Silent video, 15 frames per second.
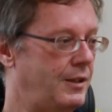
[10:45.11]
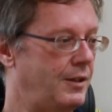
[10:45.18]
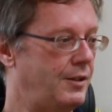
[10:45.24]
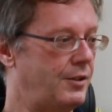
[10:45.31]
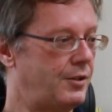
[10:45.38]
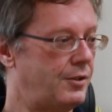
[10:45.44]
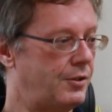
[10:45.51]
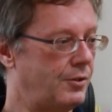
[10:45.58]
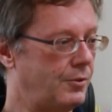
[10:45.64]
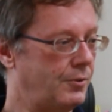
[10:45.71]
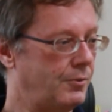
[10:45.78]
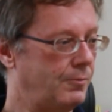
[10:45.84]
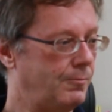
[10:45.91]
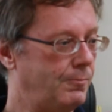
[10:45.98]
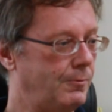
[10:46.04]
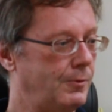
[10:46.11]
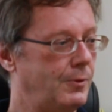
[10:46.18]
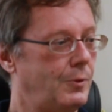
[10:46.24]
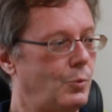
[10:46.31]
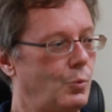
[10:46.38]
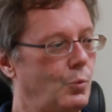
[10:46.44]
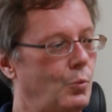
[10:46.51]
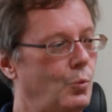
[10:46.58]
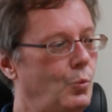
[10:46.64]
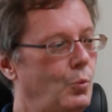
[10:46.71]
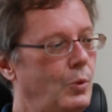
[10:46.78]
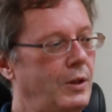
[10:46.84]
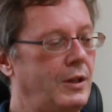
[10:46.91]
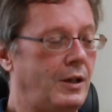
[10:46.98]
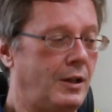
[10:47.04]
So
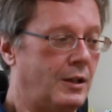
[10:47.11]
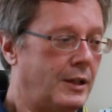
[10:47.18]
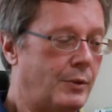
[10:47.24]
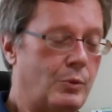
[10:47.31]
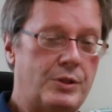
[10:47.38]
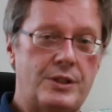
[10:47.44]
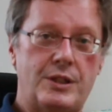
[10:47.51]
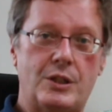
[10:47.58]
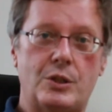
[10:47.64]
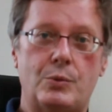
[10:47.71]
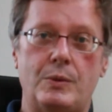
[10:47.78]
in linguistics,